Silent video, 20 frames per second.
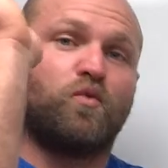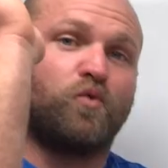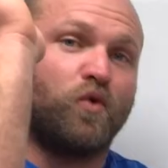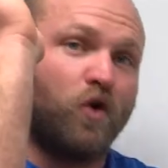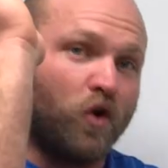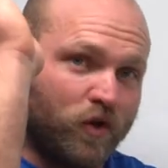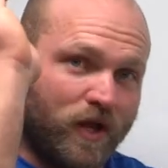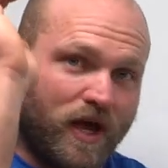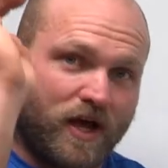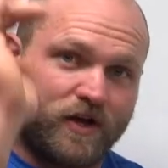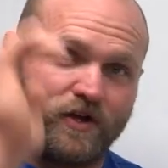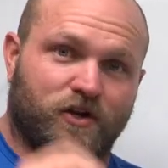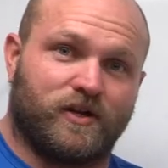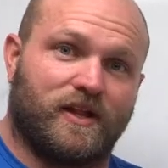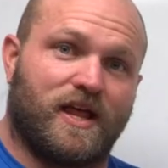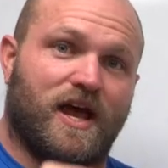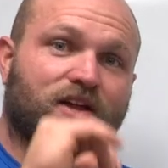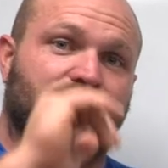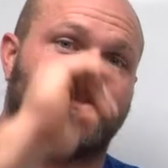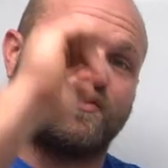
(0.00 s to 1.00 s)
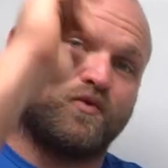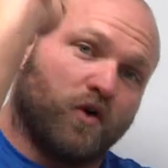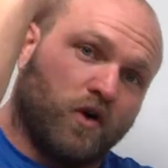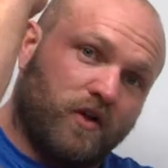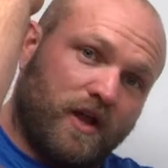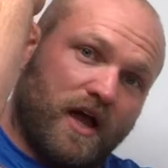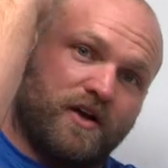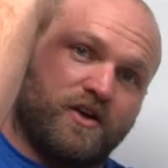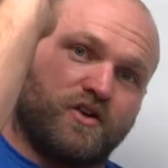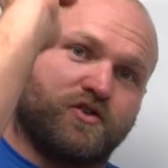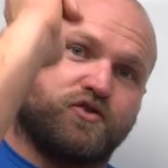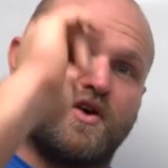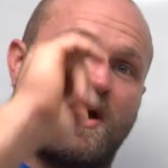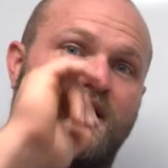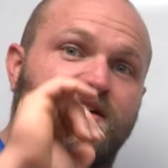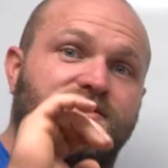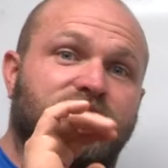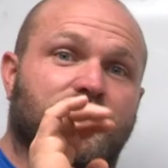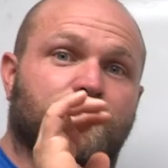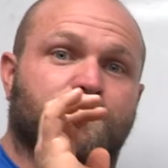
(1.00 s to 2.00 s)
Roll out your lats, roll out your
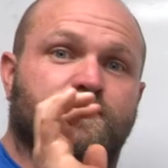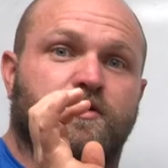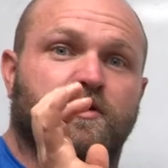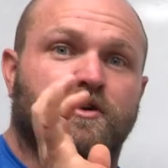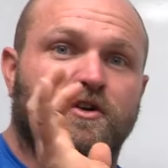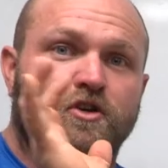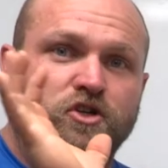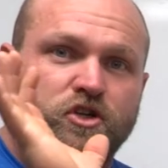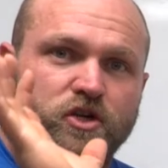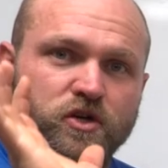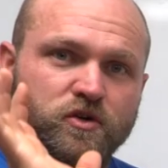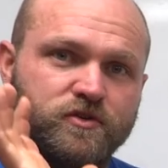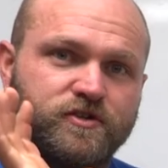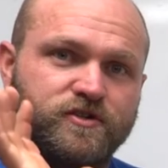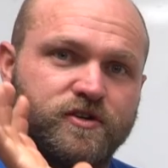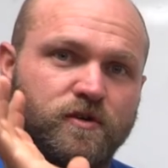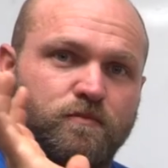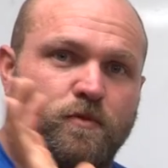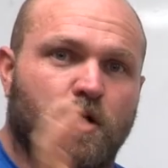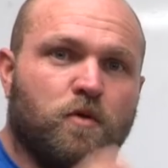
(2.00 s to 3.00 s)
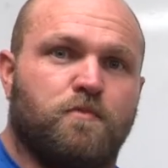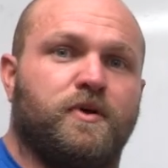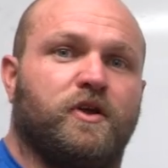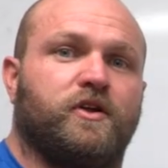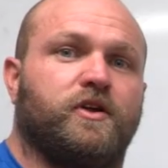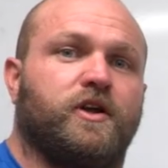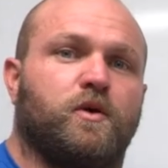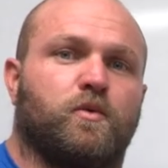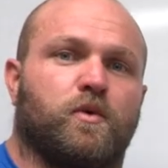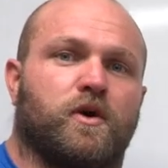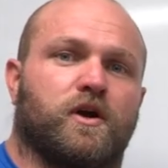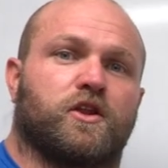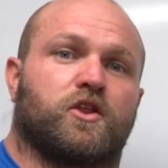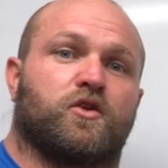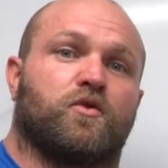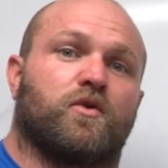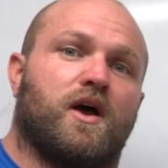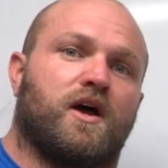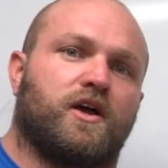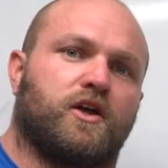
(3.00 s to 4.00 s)
triceps, do some mobility work
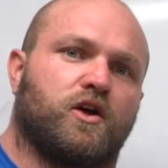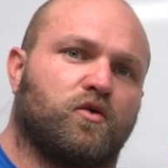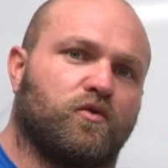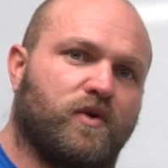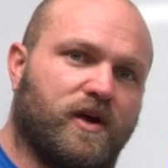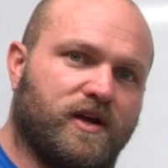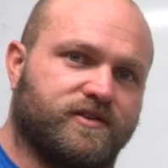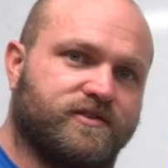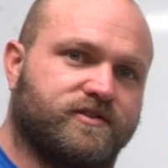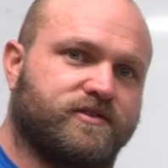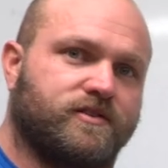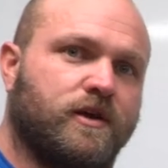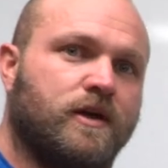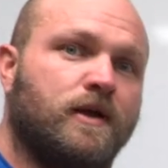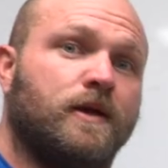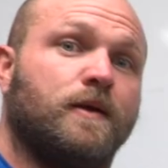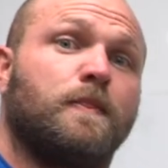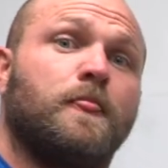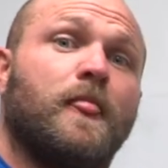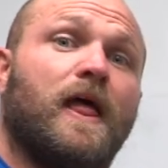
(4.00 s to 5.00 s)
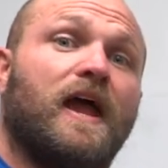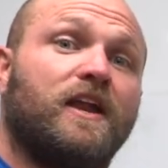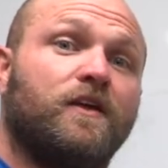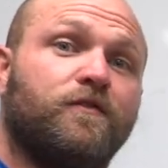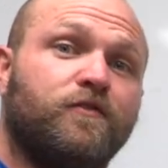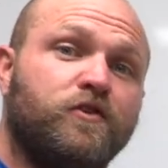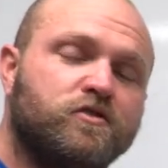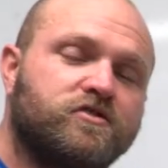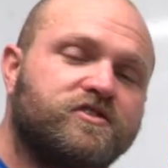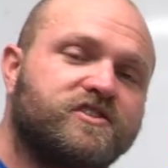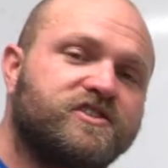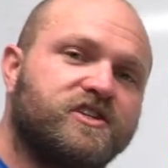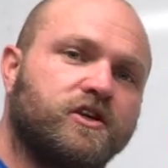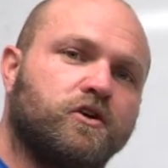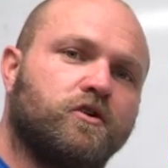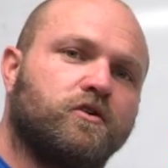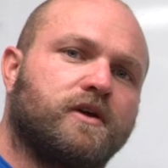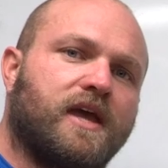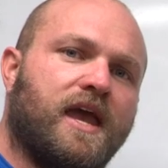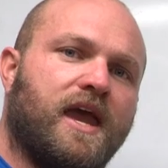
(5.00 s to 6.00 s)
throughout your wrists. And if you
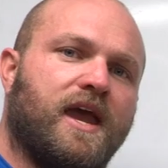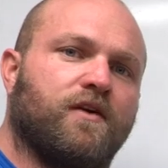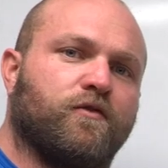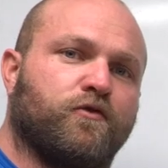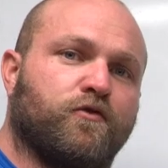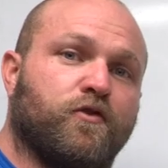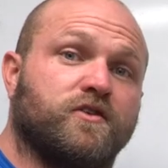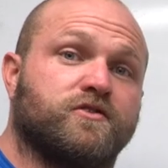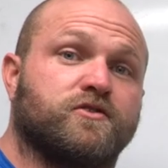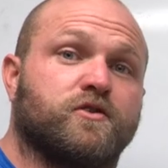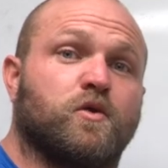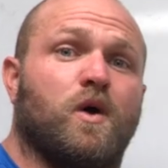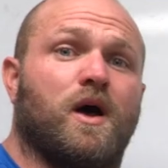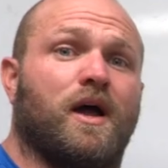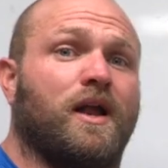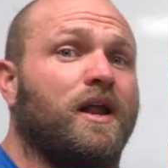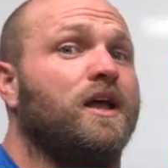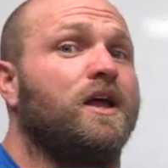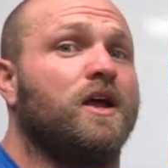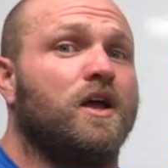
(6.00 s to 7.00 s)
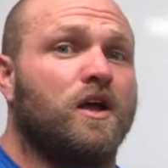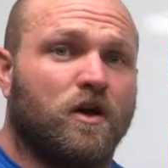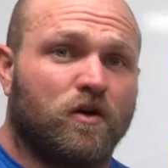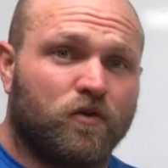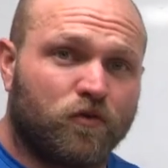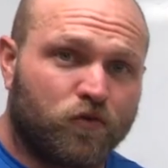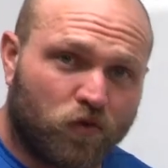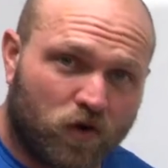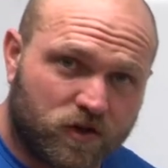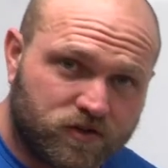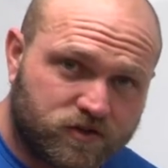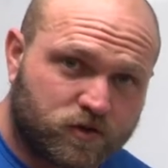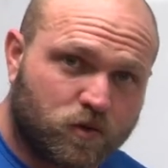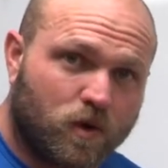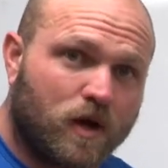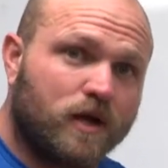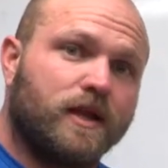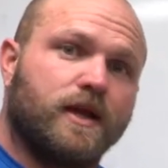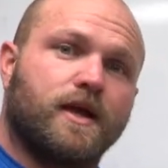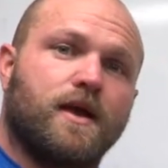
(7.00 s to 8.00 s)
still can't front squat, front
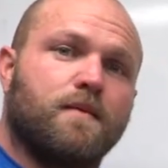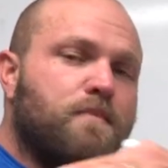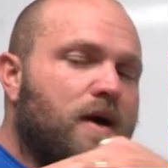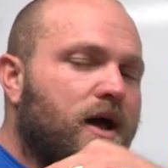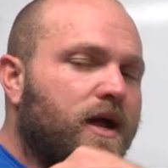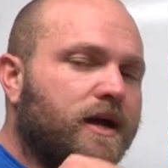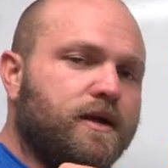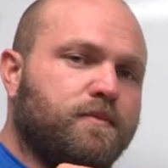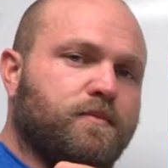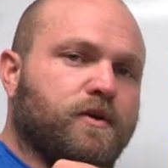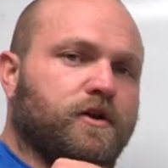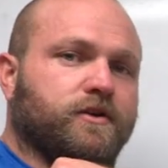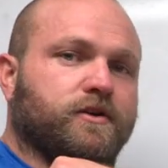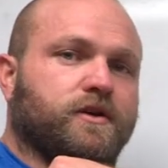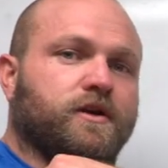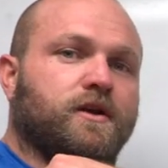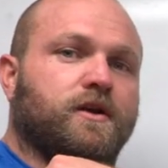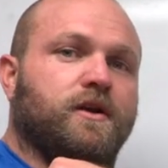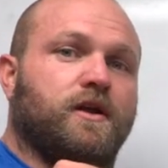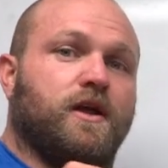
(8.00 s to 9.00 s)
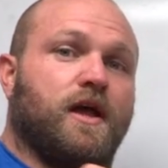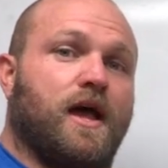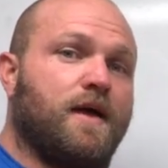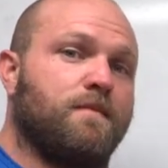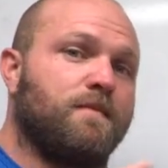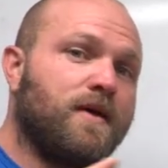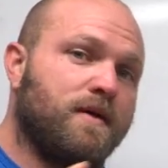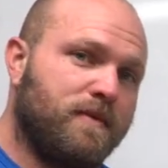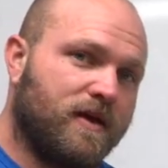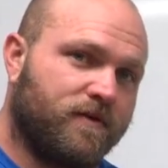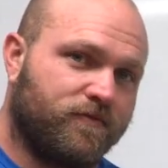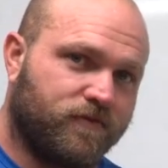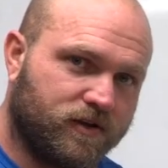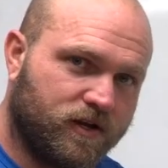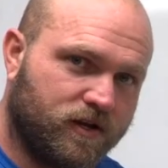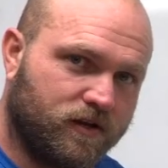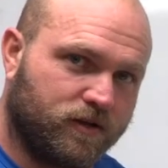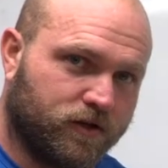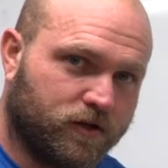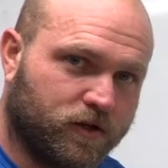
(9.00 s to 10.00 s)
squat like a bodybuilder. I might make
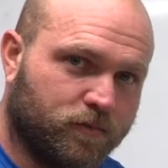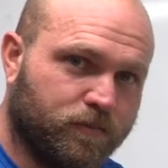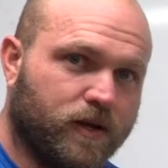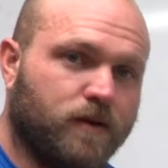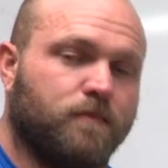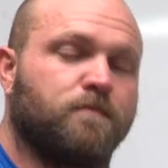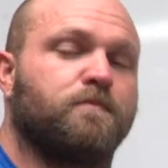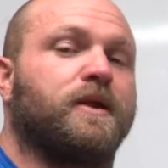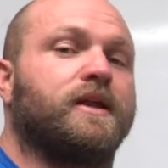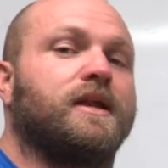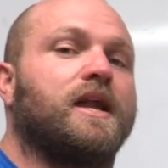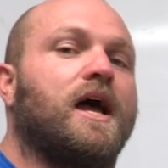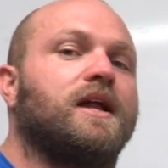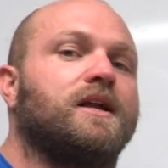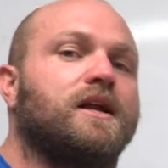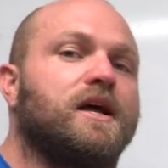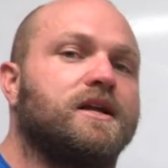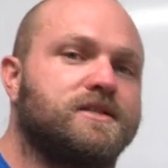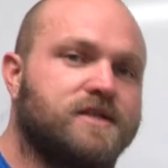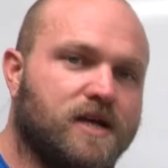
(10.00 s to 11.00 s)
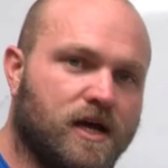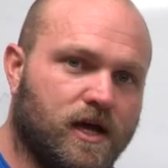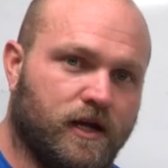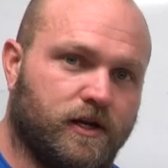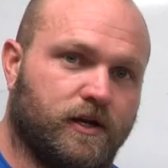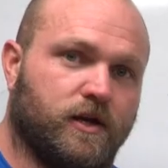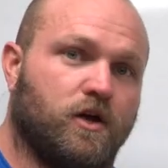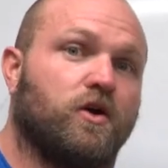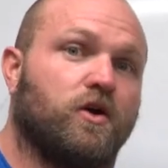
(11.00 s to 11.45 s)
fun of you a little bit, but not a ton,